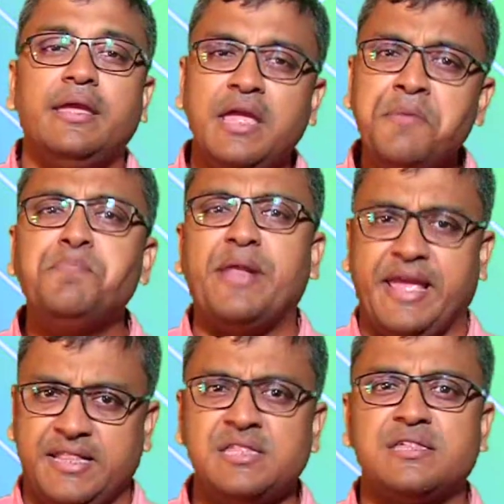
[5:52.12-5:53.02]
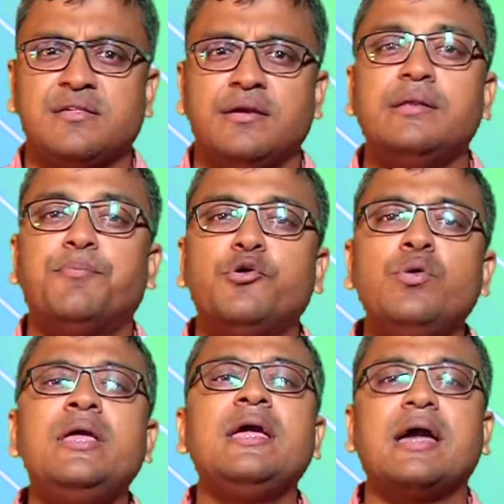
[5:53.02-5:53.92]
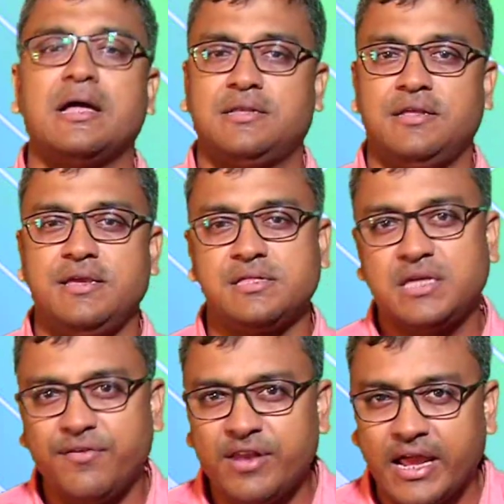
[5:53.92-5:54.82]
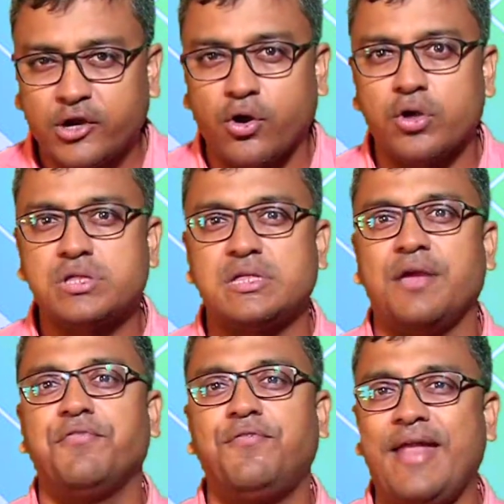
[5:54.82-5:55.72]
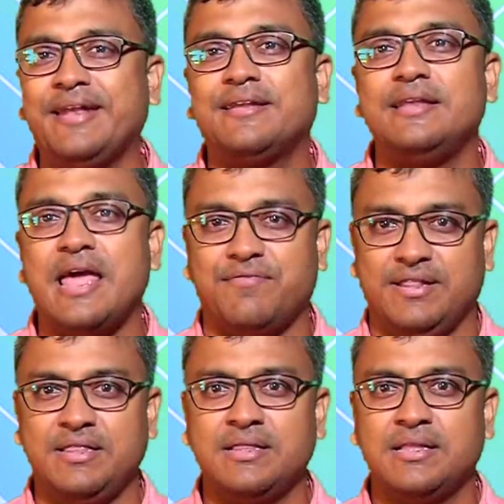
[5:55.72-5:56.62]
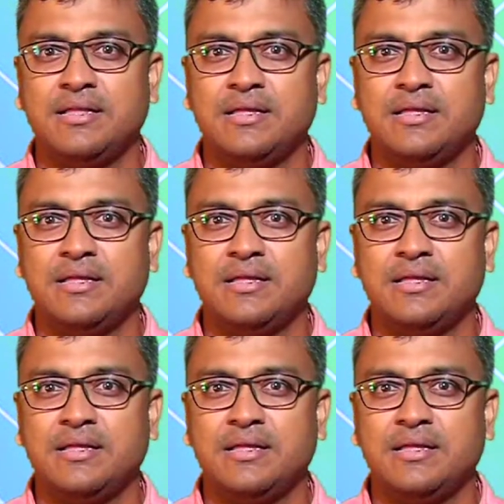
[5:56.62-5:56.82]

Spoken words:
In plains, the pruning cut is given across a flat level